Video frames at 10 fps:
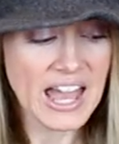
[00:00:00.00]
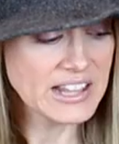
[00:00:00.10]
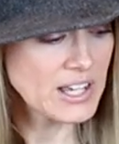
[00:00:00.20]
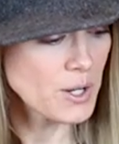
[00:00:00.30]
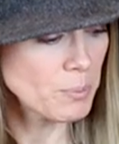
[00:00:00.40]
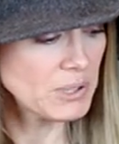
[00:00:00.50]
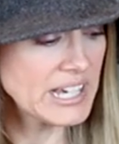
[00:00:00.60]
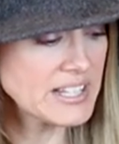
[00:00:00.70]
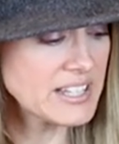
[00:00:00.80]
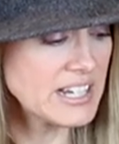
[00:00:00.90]
and they are
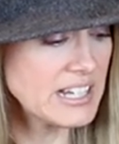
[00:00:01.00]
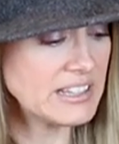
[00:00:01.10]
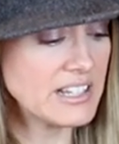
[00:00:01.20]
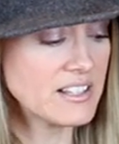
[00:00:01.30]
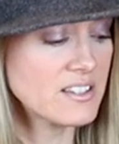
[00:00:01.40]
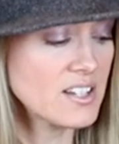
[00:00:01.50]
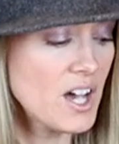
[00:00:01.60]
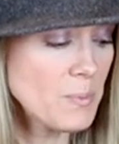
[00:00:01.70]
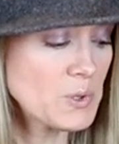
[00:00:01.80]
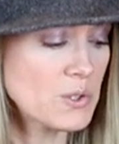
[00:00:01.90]
placed in this top